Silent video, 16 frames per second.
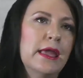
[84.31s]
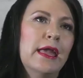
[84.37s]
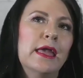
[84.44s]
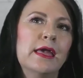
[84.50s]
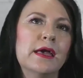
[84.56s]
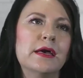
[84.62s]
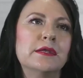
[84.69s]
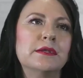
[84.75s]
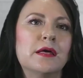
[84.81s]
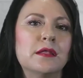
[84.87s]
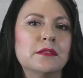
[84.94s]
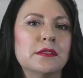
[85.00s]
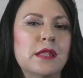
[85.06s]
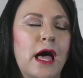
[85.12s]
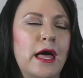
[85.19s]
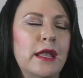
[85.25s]
and a
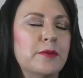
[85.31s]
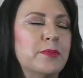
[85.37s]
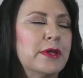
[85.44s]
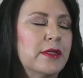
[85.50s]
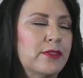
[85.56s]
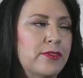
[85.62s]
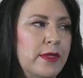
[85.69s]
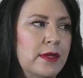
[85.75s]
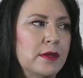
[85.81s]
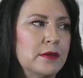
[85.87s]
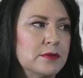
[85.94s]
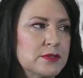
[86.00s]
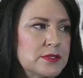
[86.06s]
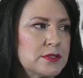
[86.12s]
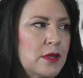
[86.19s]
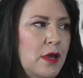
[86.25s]
lot of big
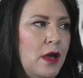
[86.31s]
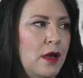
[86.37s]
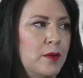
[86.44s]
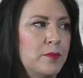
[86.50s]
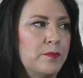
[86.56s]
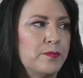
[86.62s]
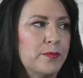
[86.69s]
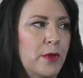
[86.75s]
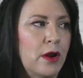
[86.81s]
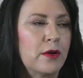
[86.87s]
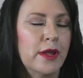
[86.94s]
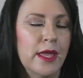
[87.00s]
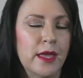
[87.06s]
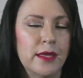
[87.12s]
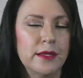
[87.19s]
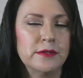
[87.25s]
things are
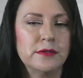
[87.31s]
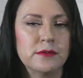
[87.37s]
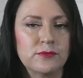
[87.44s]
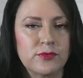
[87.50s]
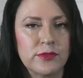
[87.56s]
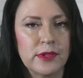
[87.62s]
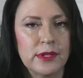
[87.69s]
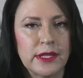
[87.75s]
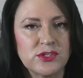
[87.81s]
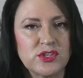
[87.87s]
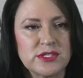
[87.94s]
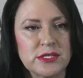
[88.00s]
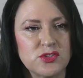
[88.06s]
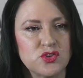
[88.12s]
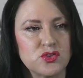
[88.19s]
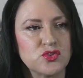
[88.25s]
ahead for the
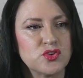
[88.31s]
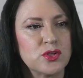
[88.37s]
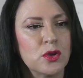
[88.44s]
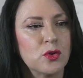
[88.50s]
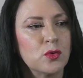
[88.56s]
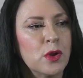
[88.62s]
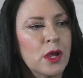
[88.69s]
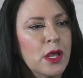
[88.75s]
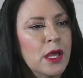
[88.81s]
legislature. So